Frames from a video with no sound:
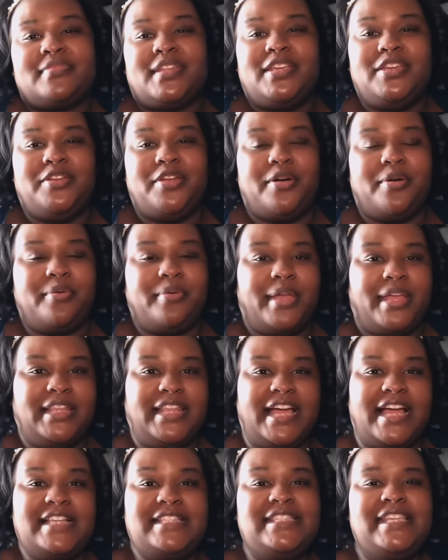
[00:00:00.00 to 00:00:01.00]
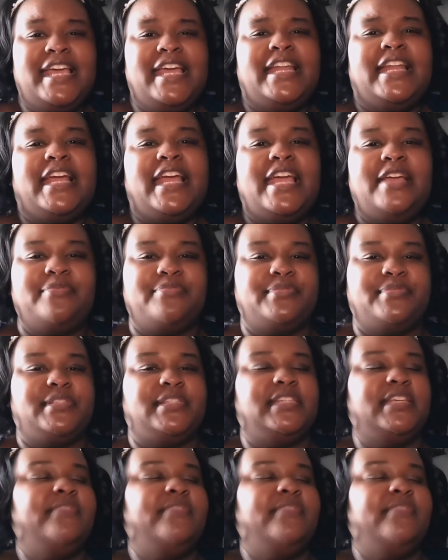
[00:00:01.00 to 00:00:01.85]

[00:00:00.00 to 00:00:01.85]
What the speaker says: You know, like I said, it was